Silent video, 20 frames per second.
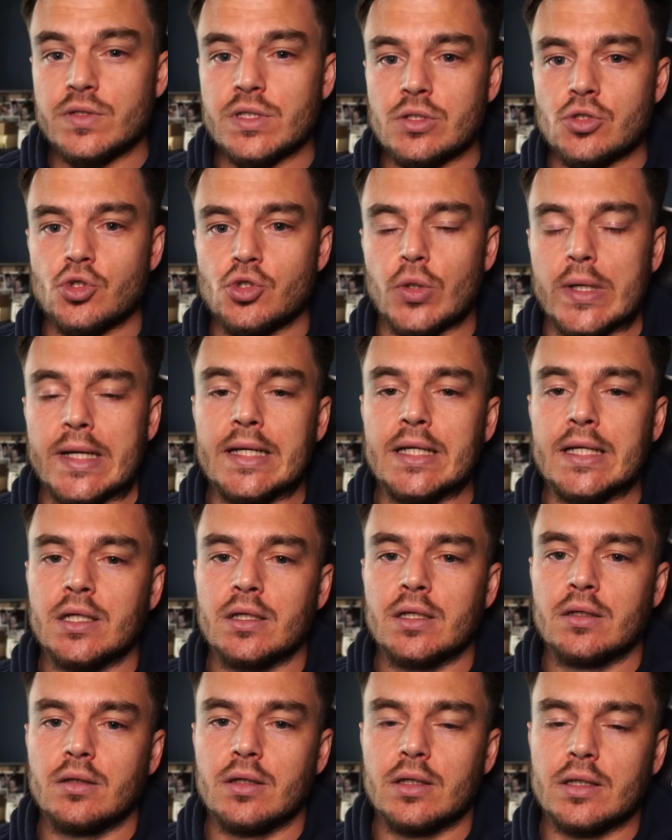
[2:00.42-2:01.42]
in training
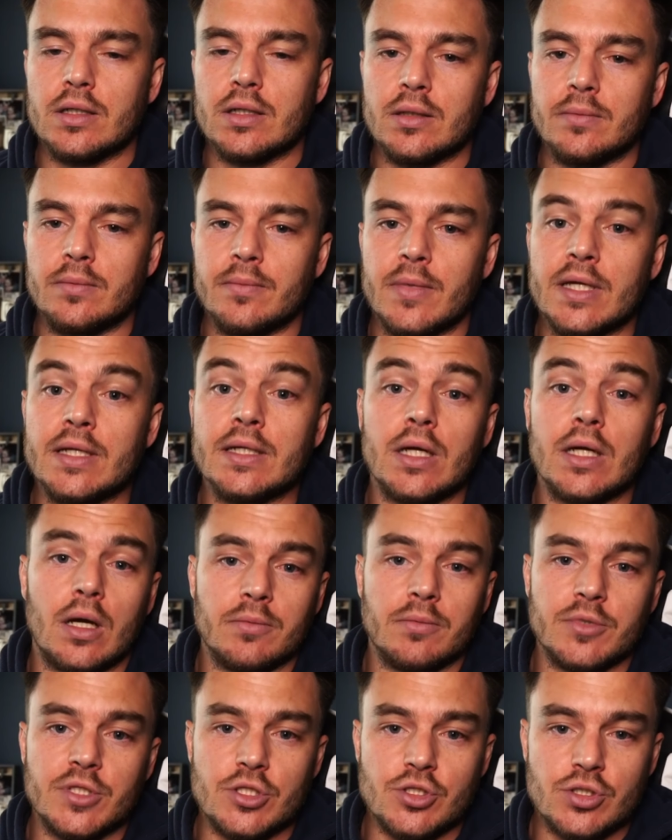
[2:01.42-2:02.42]
and in
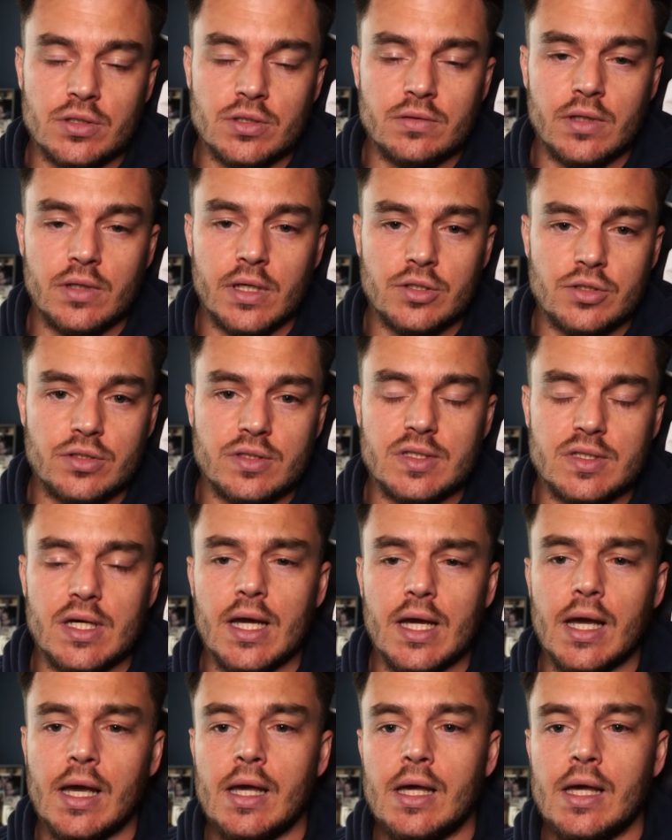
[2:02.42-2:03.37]
competition, I should say.